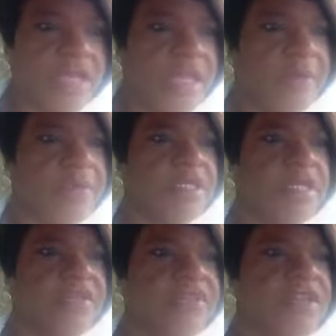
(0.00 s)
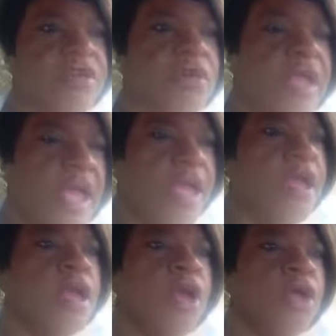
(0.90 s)
that. But then I said, okay,
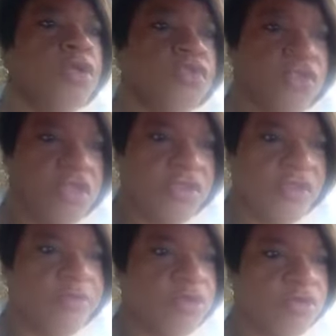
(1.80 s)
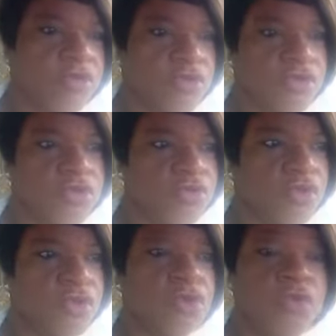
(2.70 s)
you should get something you're going to use,
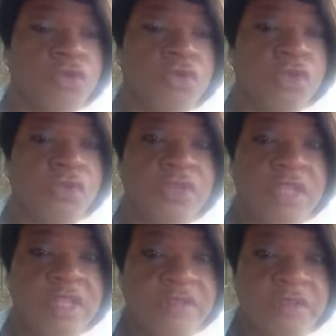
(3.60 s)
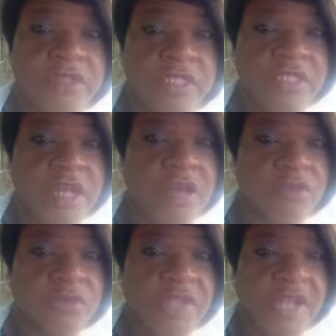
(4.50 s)
or you're going to use those liver detox ones.